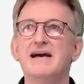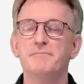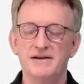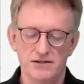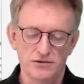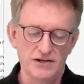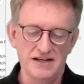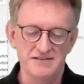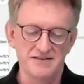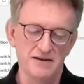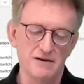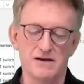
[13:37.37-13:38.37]
But you can
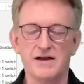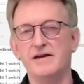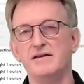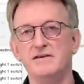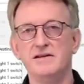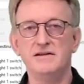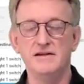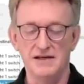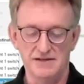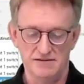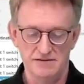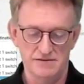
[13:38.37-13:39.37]
say, okay, in the
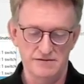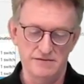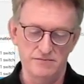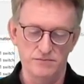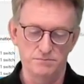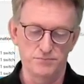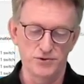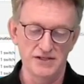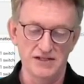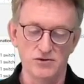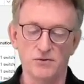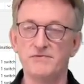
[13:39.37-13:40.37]
ETS it's
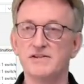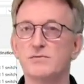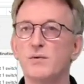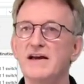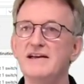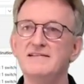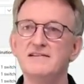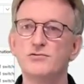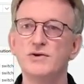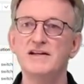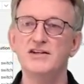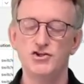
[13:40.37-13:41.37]
pretty obvious. Why is it
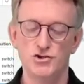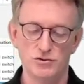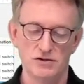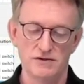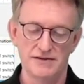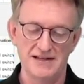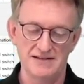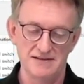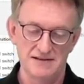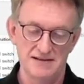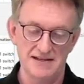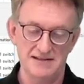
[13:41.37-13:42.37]
really sure that
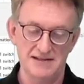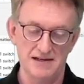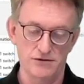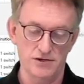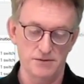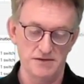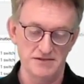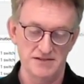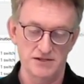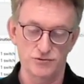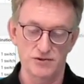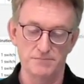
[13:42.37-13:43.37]
that telegram is
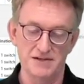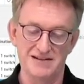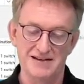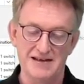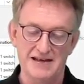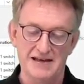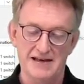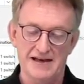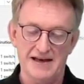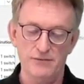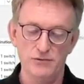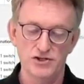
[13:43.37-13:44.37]
decrypted?
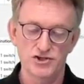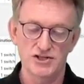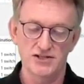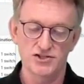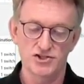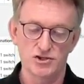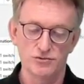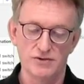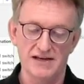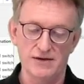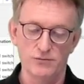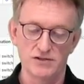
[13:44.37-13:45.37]
I will just show you.
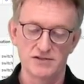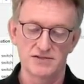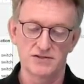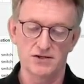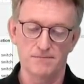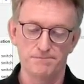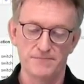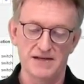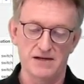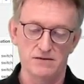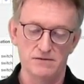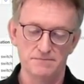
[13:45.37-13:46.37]
I will stop
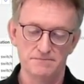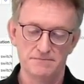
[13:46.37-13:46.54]
now.